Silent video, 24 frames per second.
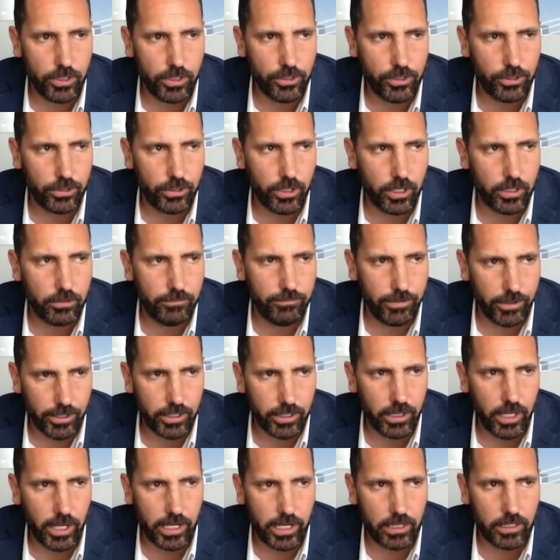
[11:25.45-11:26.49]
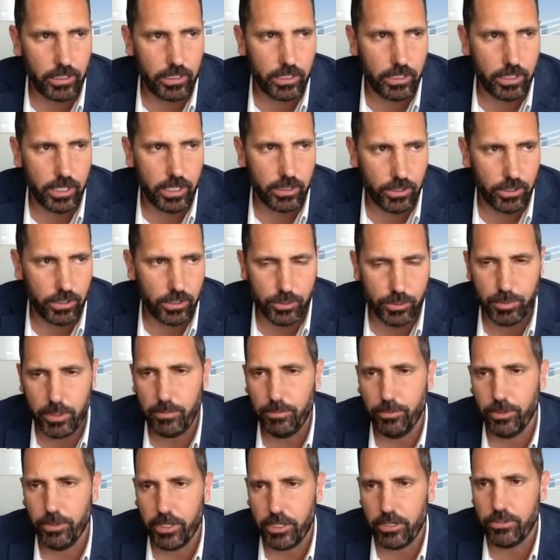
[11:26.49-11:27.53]
you're going to very likely get those
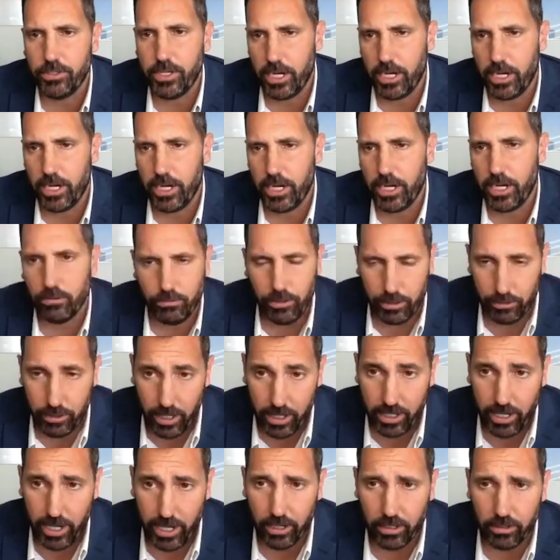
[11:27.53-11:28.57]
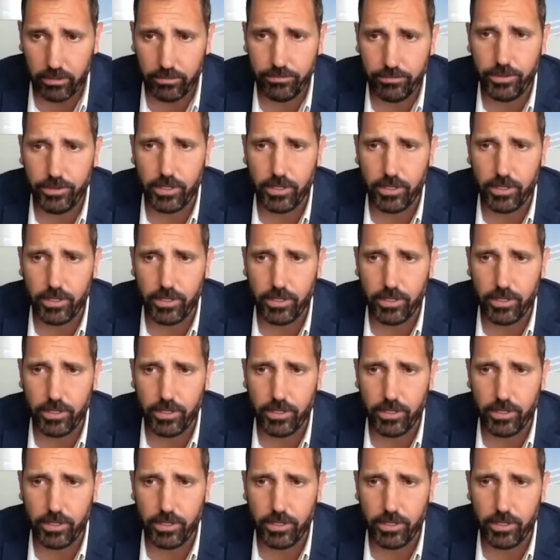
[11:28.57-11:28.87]
people that you take great care of,